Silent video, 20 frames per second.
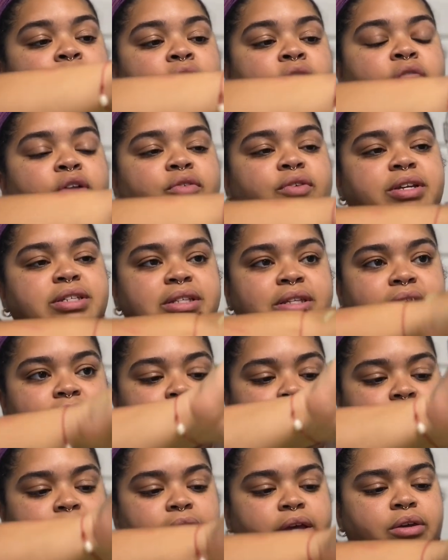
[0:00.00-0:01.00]
the reason I
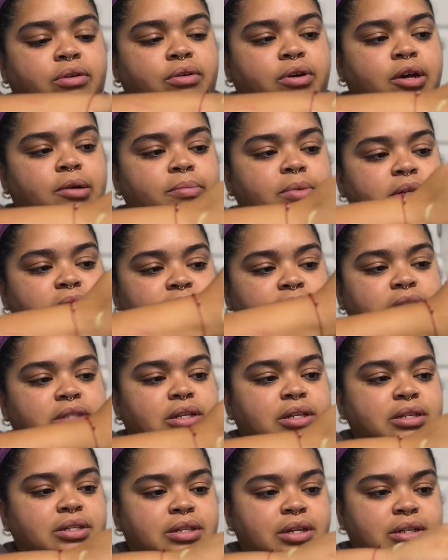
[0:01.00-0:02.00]
don't like cucumbers is
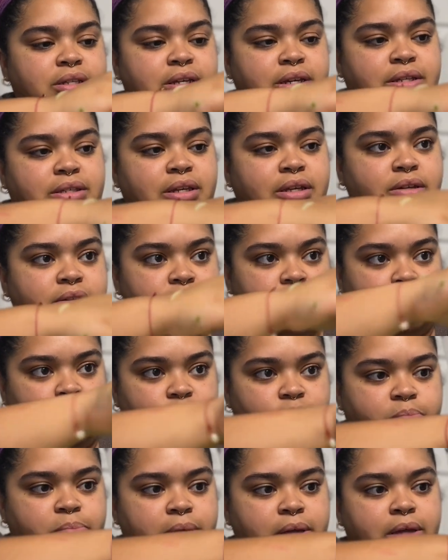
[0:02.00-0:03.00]
because they taste like
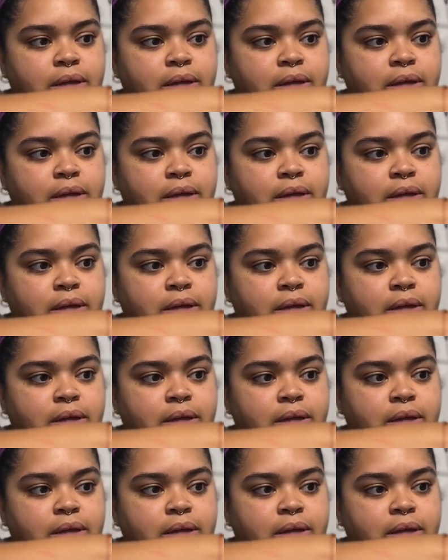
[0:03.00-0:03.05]
soap.